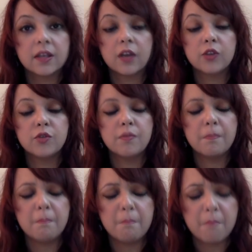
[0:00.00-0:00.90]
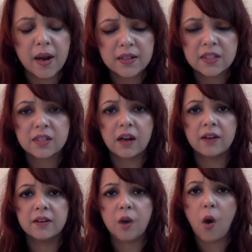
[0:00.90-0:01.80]
You must,
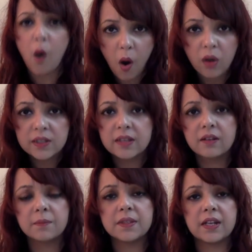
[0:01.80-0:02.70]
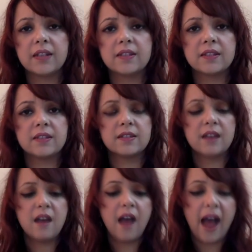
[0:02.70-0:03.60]
under all circumstances,
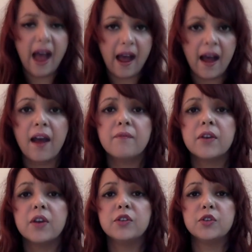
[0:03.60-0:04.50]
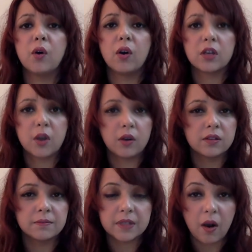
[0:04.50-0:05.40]
have your
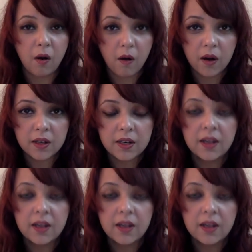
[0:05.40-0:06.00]
condoms on.